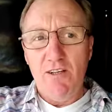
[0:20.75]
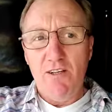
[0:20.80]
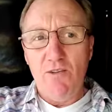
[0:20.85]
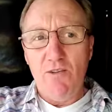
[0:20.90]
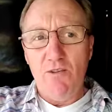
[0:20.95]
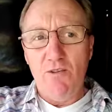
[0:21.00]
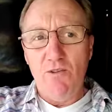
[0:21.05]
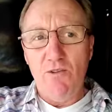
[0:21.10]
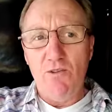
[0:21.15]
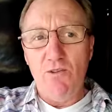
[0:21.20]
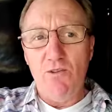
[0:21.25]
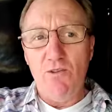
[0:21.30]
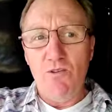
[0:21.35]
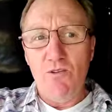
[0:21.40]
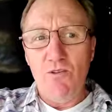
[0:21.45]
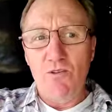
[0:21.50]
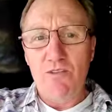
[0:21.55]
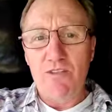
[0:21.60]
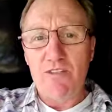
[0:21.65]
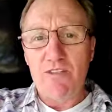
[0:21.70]
or
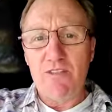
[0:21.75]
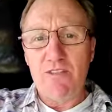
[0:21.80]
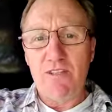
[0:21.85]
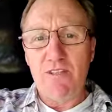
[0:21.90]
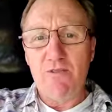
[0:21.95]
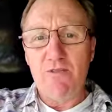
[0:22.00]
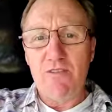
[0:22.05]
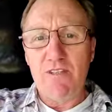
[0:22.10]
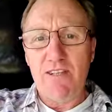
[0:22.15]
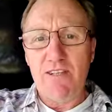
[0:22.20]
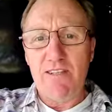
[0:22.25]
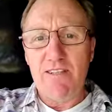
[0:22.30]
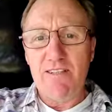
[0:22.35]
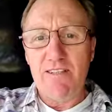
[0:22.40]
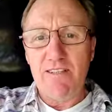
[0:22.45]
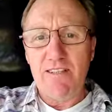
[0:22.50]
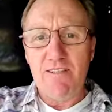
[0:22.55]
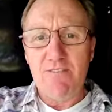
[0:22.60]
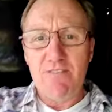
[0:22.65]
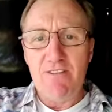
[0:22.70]
this
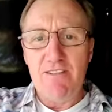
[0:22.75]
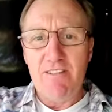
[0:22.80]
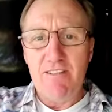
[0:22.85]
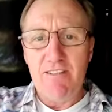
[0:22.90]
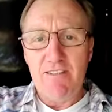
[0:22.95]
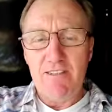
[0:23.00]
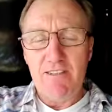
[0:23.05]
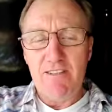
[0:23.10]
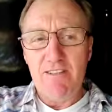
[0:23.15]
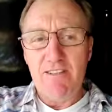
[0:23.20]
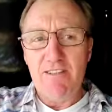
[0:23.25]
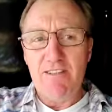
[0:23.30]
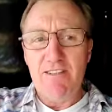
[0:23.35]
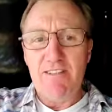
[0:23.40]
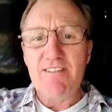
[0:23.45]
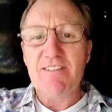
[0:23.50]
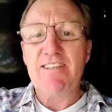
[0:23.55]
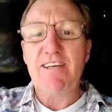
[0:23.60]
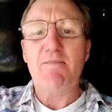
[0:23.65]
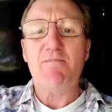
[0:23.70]
totalitarian
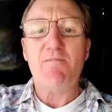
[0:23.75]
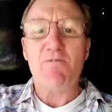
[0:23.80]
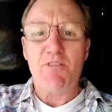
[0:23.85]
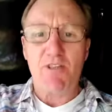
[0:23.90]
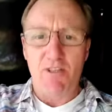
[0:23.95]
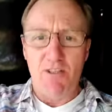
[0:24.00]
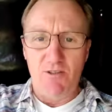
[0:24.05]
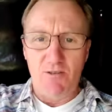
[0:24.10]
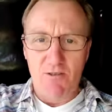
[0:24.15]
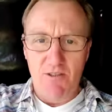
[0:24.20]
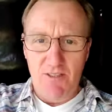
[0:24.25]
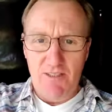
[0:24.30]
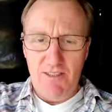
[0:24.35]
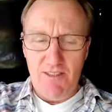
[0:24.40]
tiptoe,